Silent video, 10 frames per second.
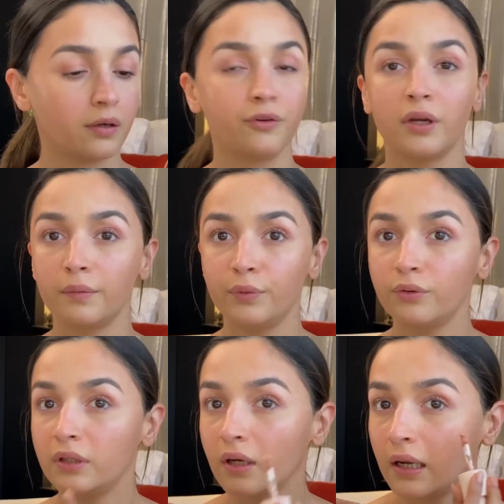Rare
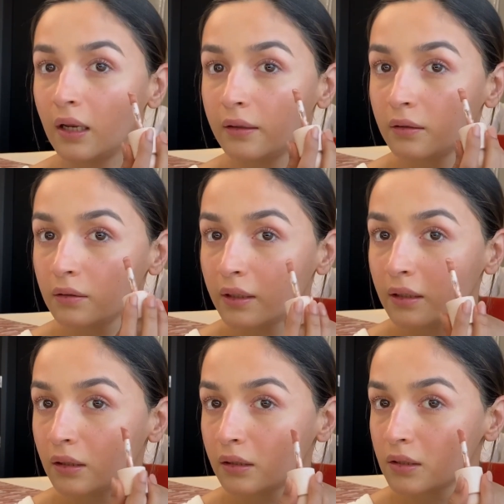Beauty highlighter that I
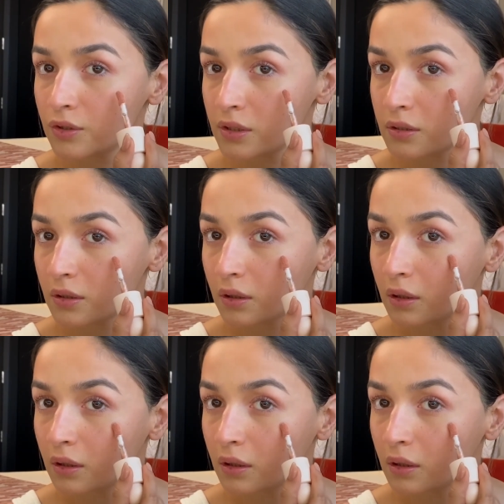think is just.